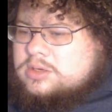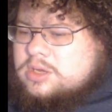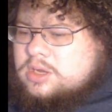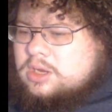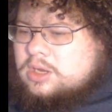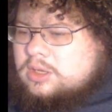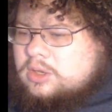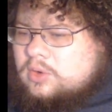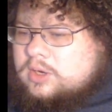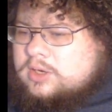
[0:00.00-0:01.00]

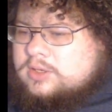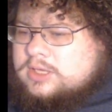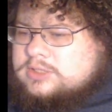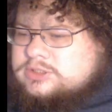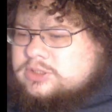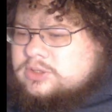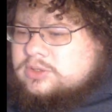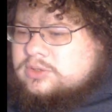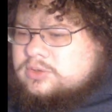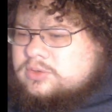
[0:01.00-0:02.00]
Lori, that's a
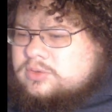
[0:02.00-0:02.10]
good